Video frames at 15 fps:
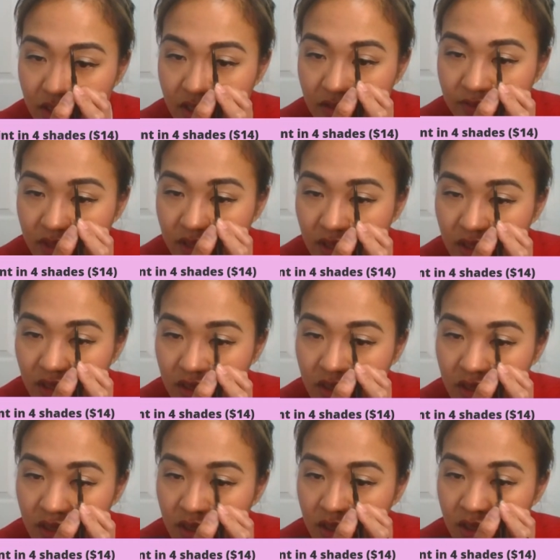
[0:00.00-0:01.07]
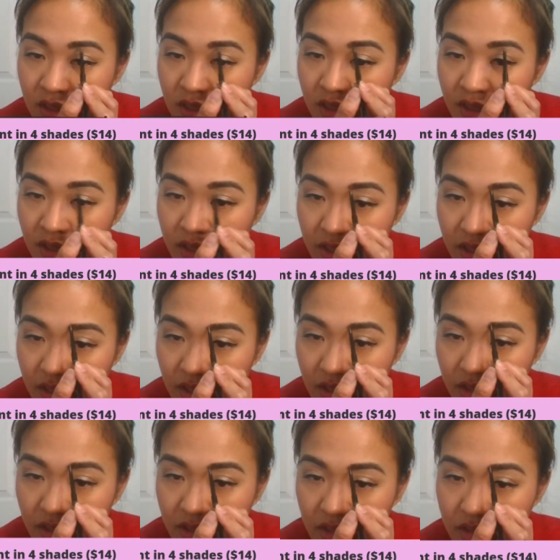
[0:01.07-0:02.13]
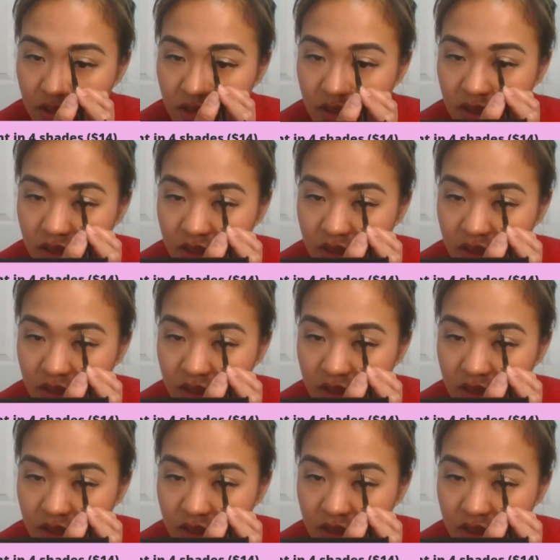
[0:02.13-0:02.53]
have any here.